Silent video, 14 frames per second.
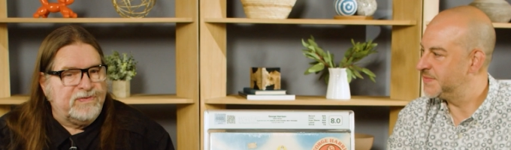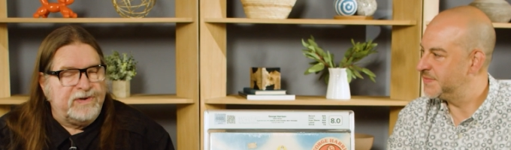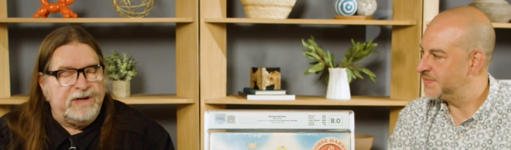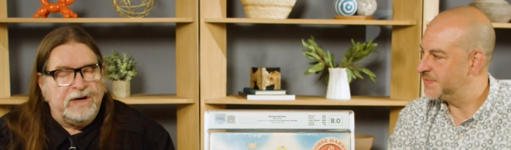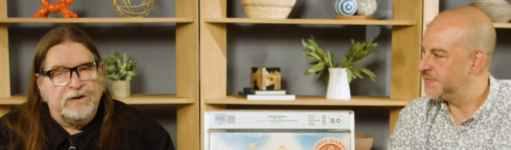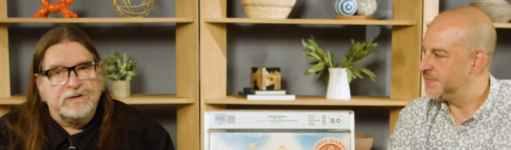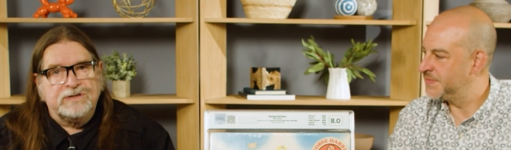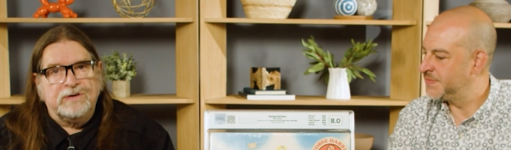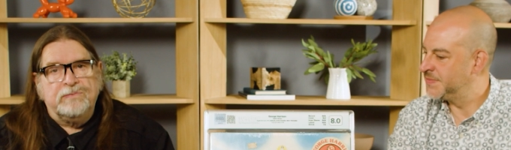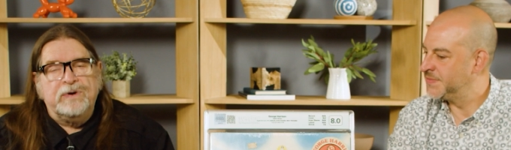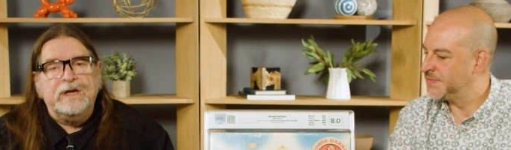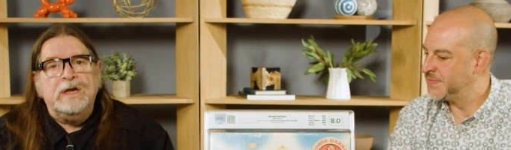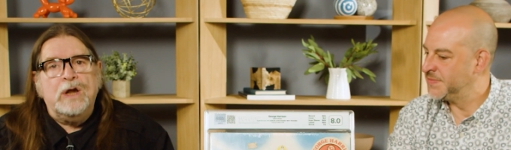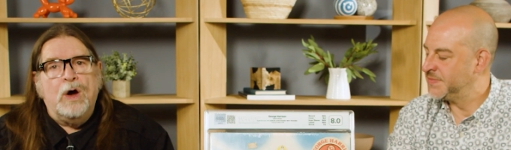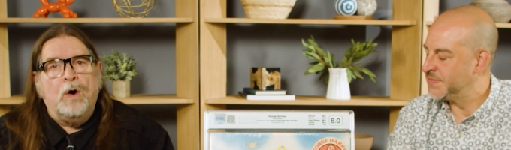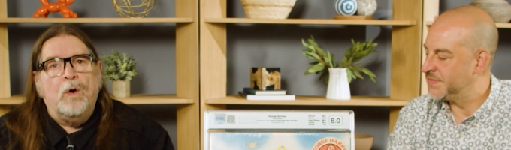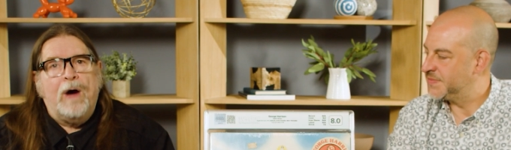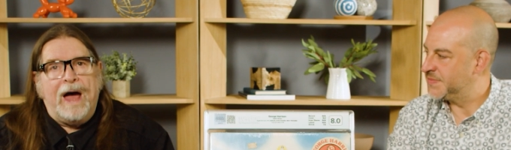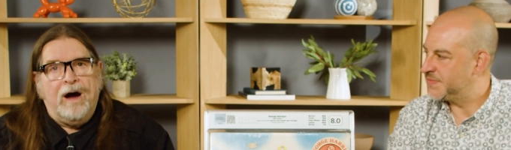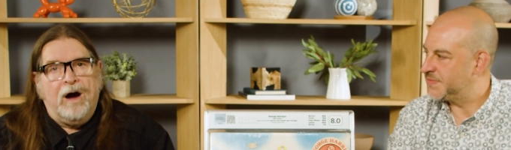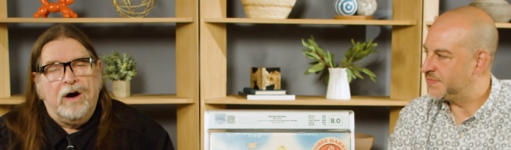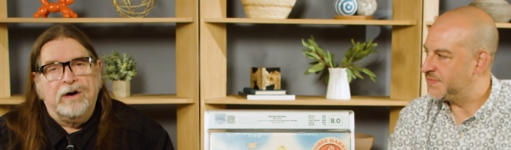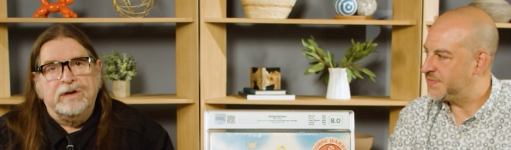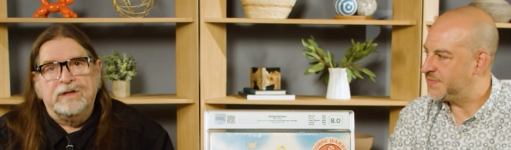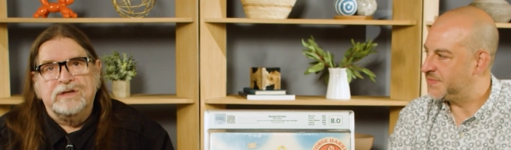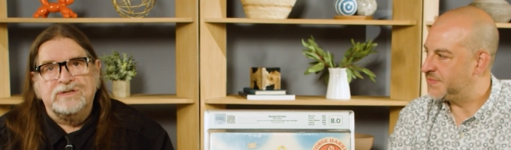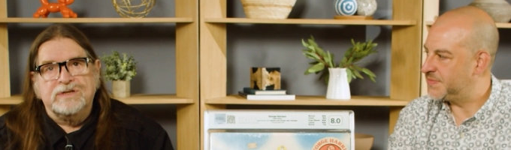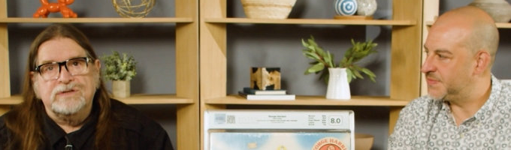Speaker 1: for years, and we know how hard this